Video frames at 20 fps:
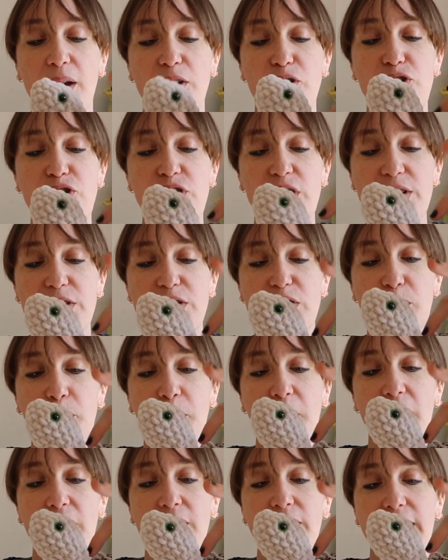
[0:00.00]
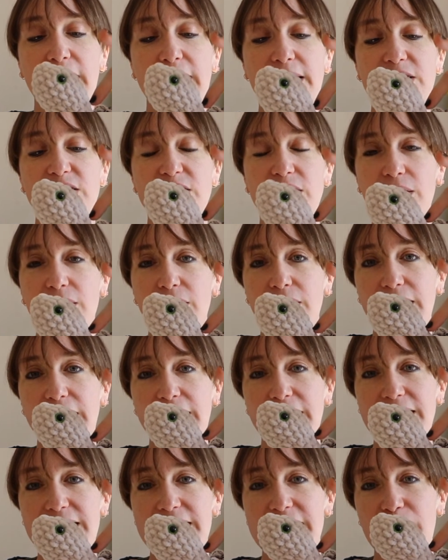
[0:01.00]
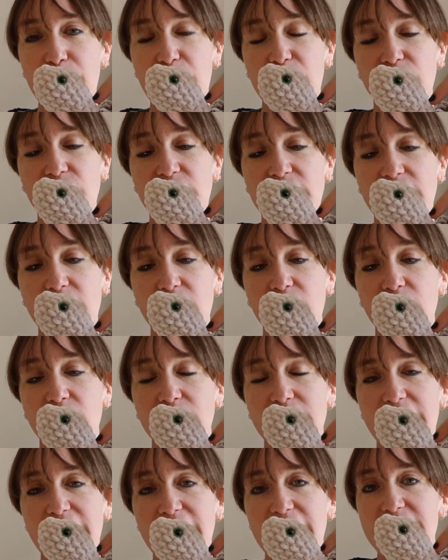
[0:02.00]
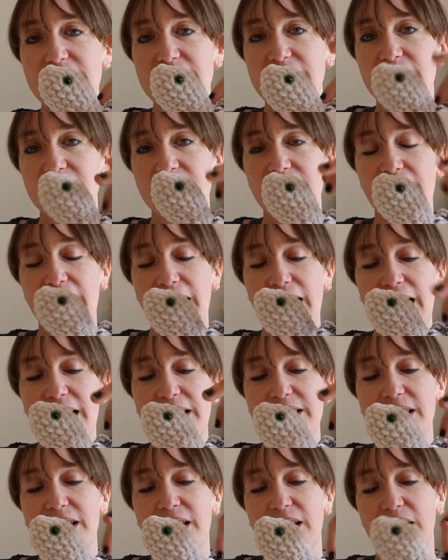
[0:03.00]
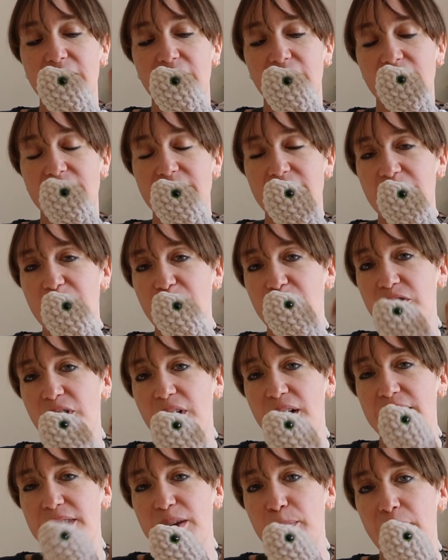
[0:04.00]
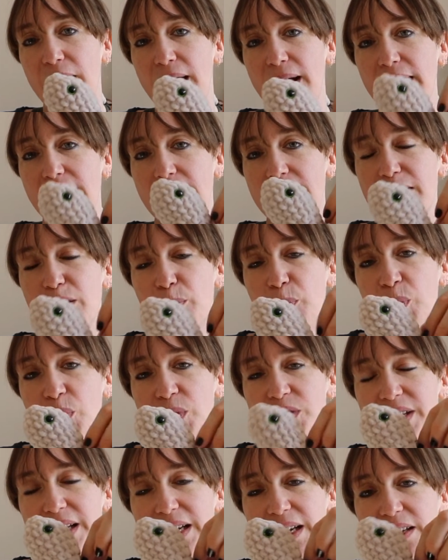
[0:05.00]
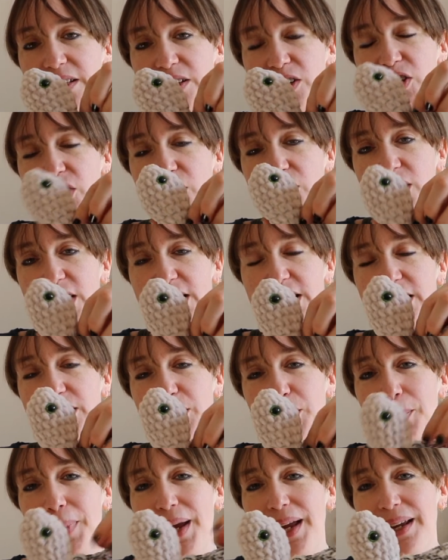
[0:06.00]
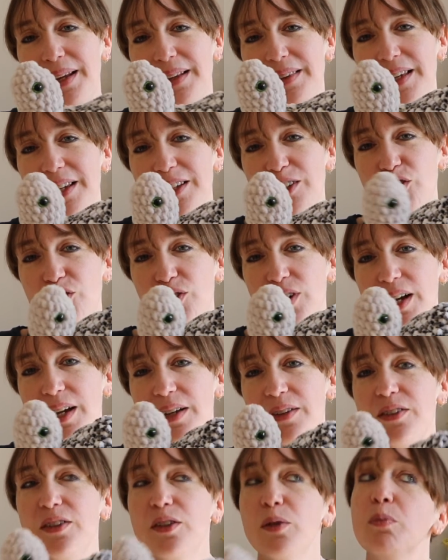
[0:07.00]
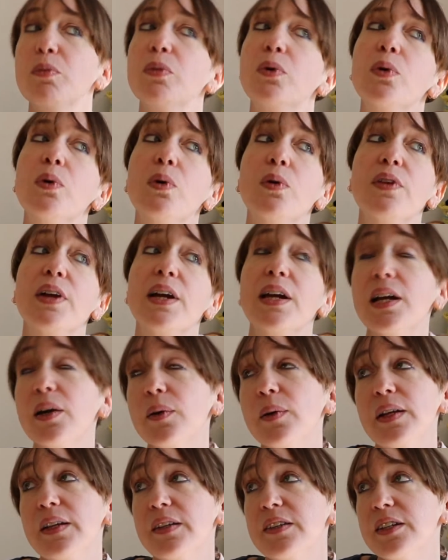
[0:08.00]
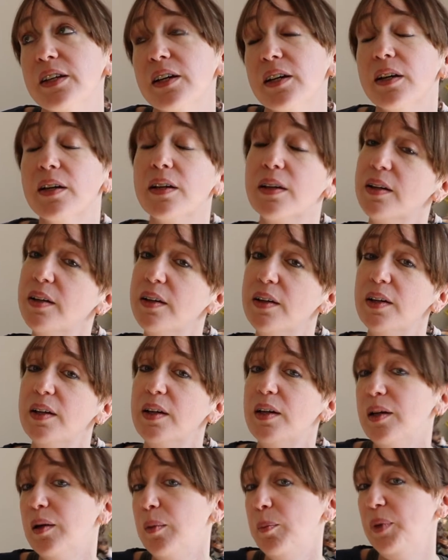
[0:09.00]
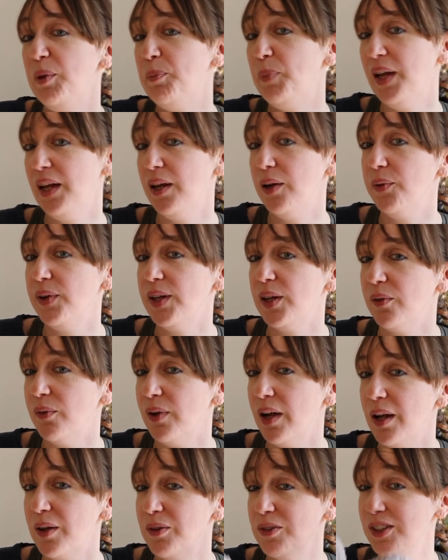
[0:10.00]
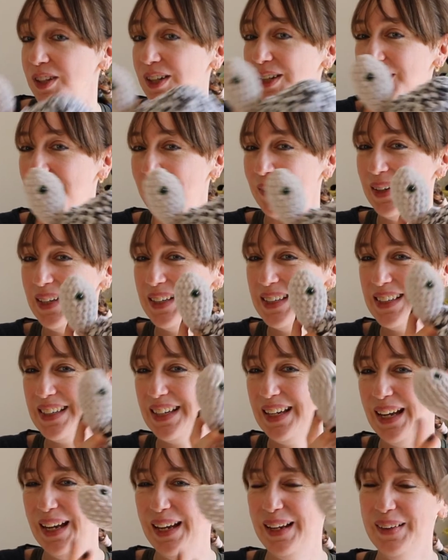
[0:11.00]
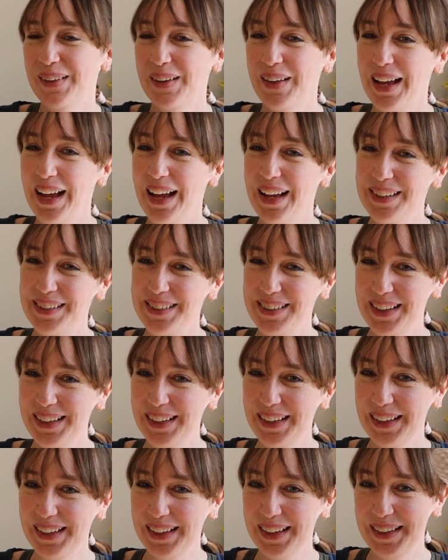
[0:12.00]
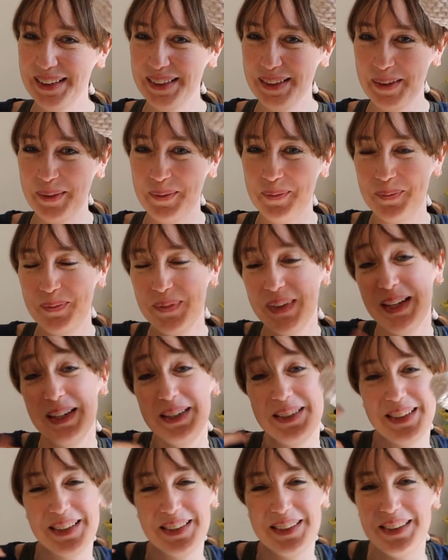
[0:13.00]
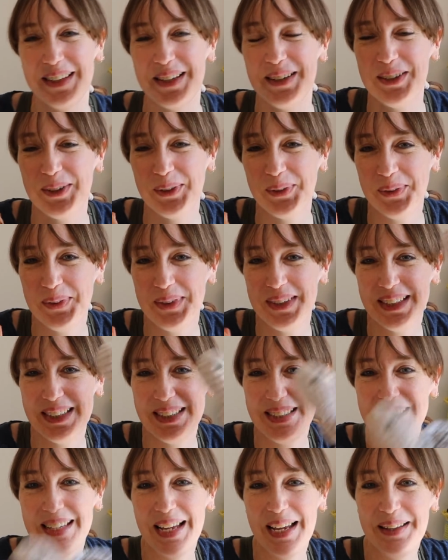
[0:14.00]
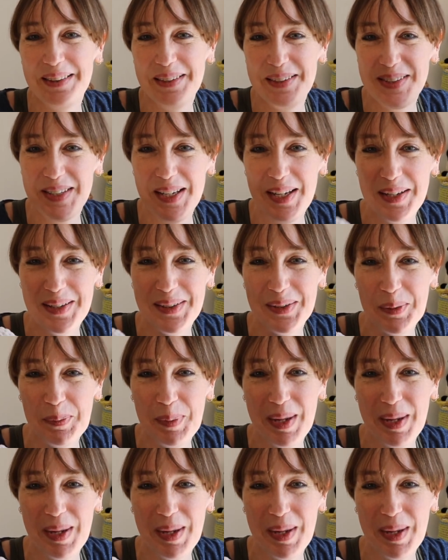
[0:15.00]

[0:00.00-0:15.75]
just by tying some of the yarn into the head and then further back in the body. And the tighter you make that strand, the more they're going to be peering around curiously as you look at them. So that's the tortoise and the turtle